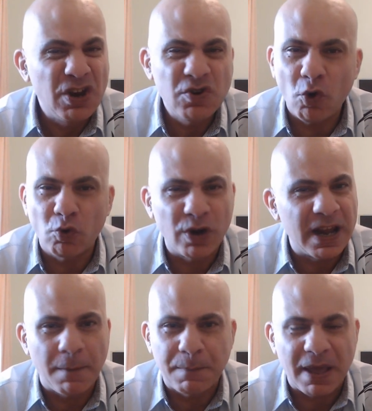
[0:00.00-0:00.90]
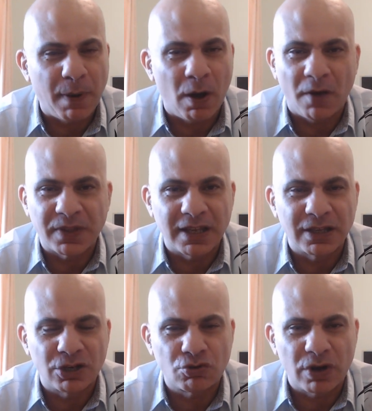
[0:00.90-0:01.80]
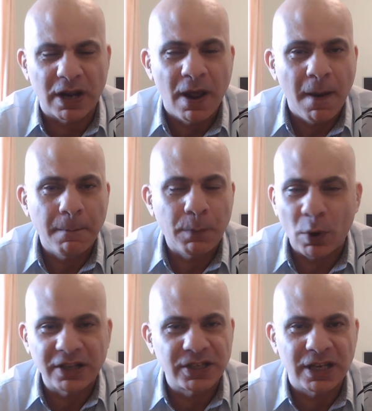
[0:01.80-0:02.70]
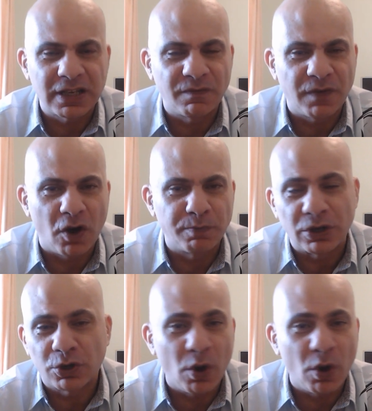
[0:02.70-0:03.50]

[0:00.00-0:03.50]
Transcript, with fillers: Not really a big part of the industry prior to his involvement.